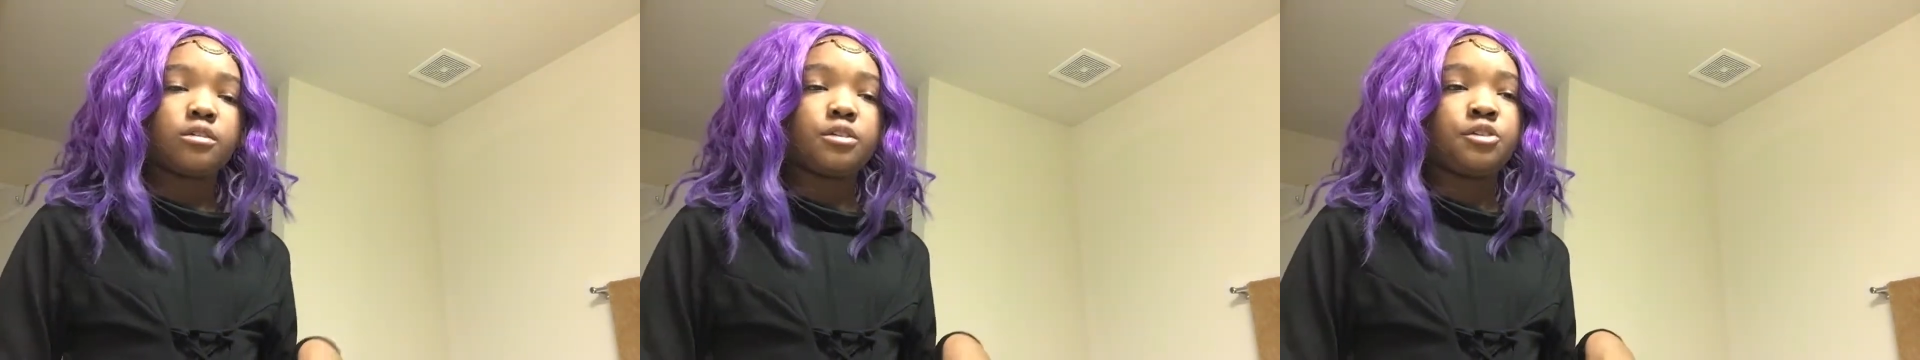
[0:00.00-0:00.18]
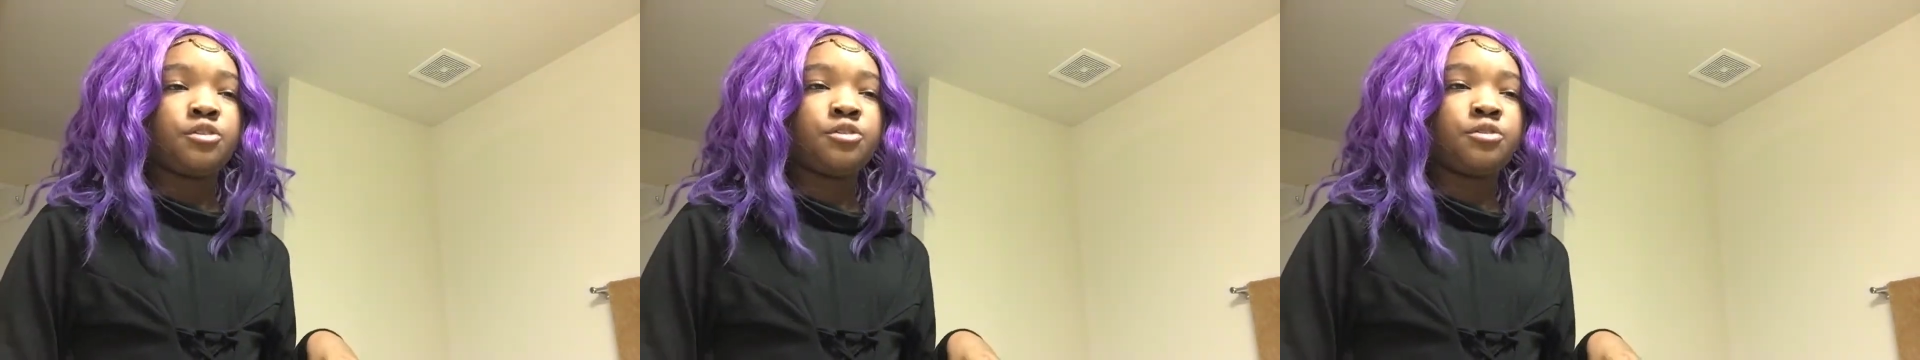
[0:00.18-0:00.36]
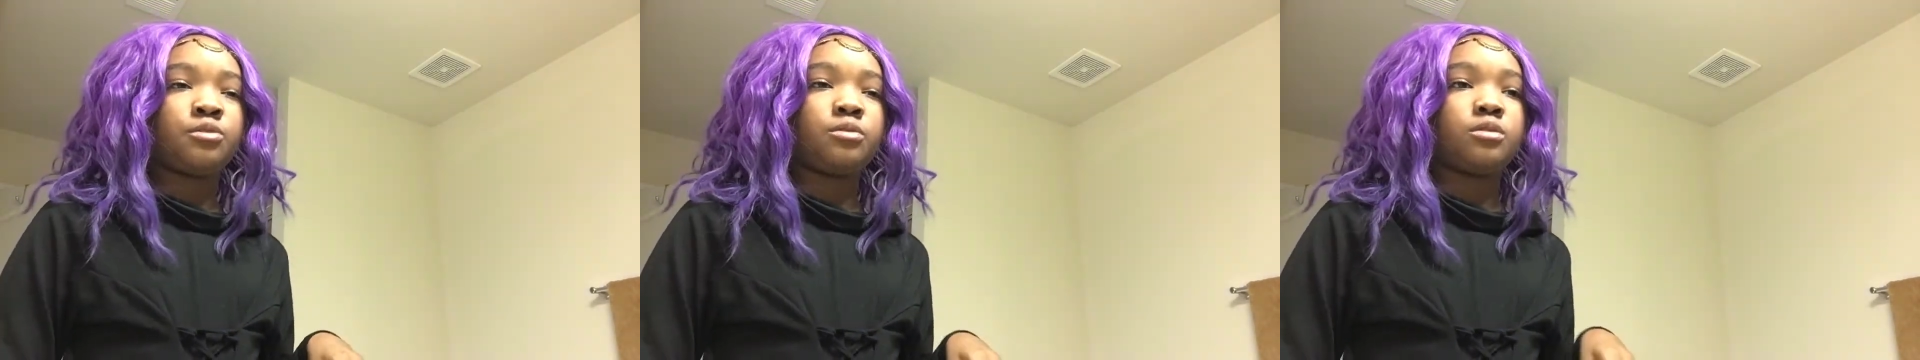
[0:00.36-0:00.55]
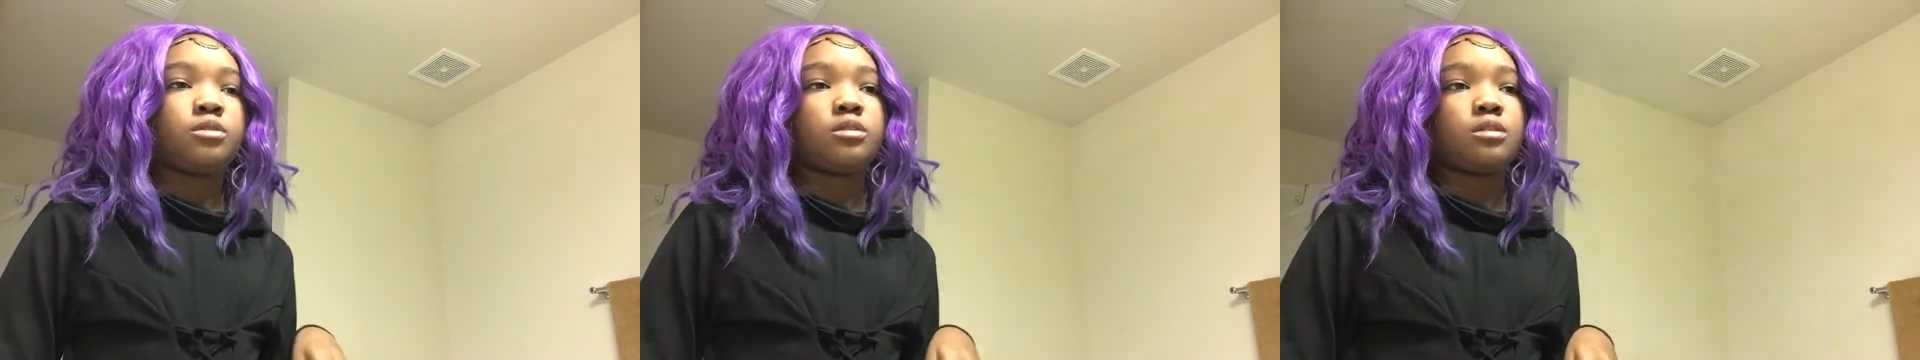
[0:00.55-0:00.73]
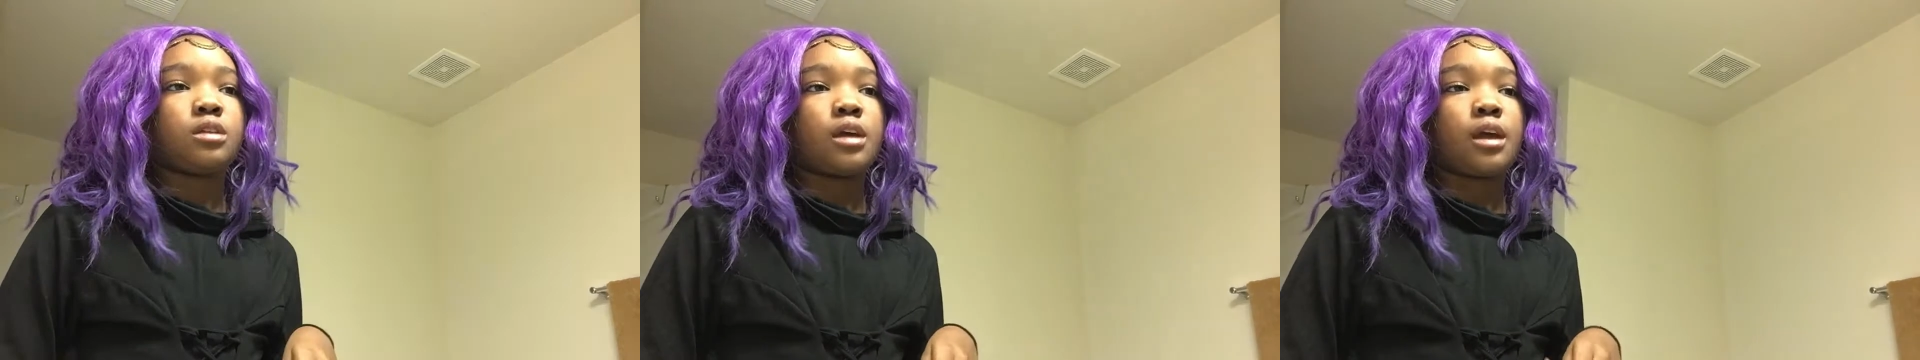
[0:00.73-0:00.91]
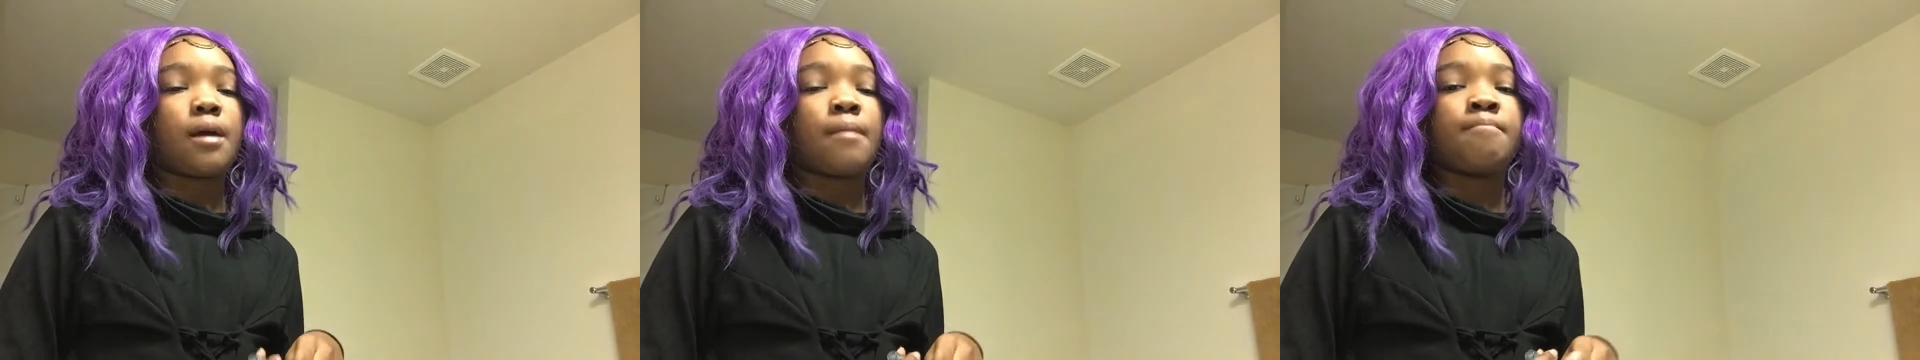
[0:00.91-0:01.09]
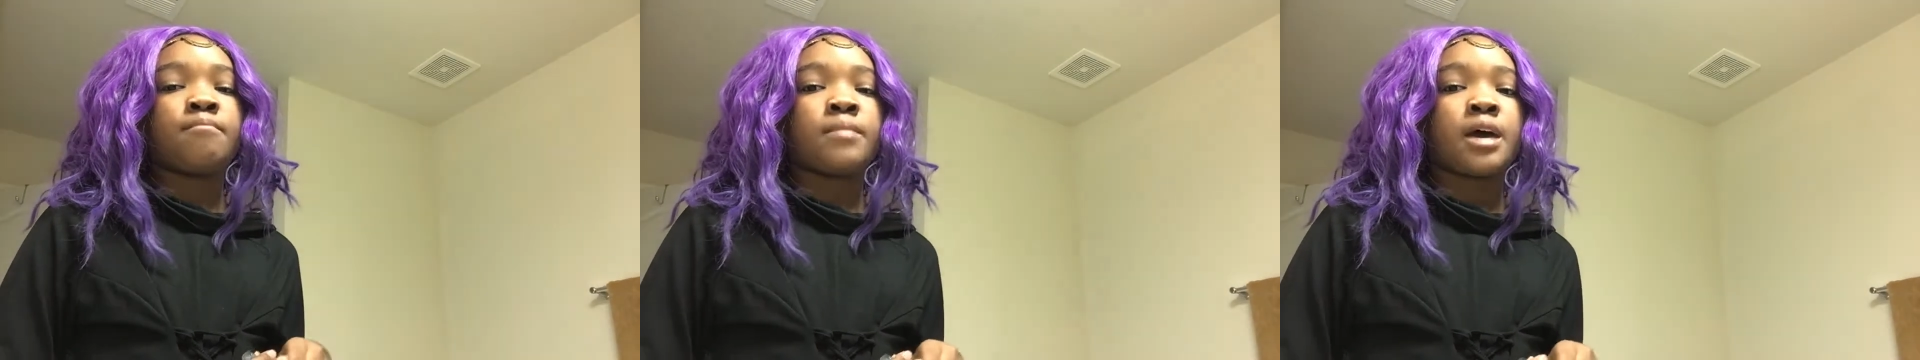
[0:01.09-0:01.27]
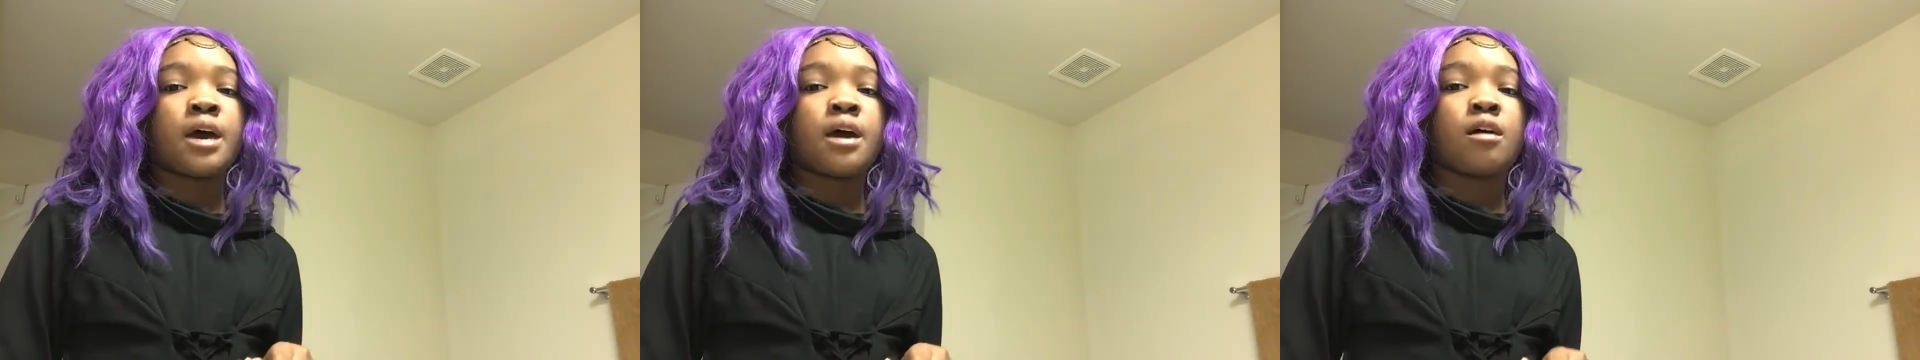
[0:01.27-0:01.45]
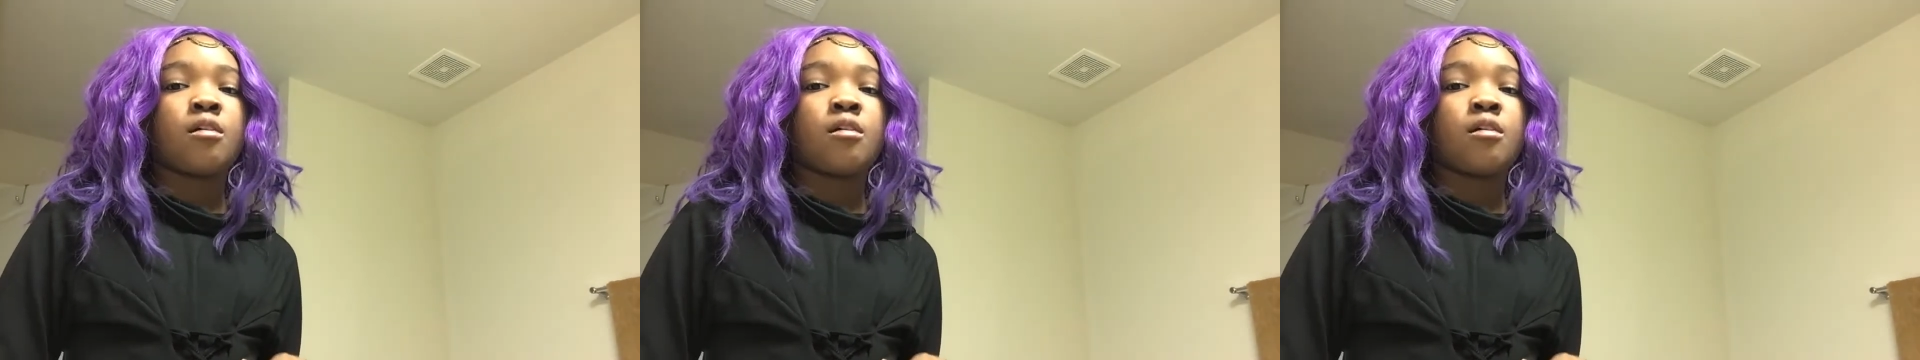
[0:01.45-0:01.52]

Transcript: gloss. Forgot about that.